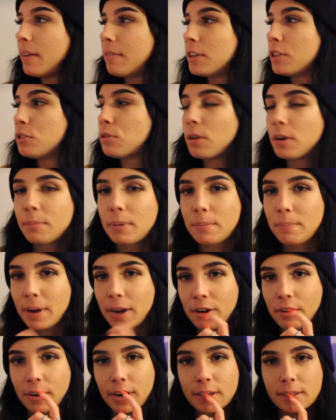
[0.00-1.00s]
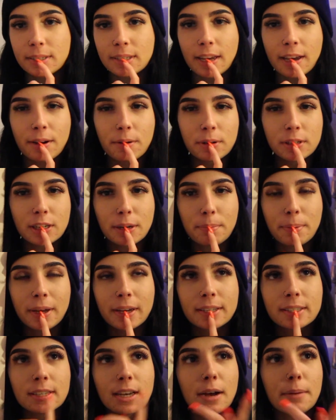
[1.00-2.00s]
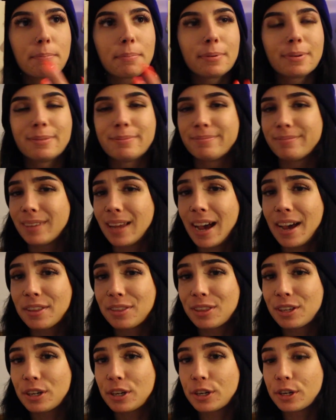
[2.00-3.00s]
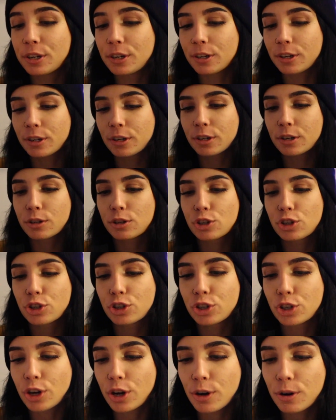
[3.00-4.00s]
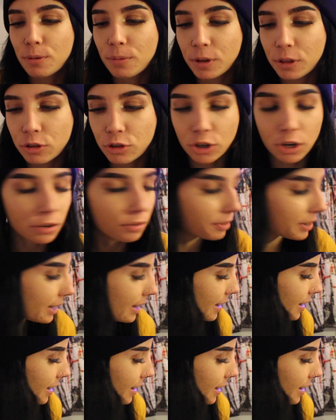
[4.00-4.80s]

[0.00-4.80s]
I have Adornment by Grayscale, which I picked up at their show with Trophy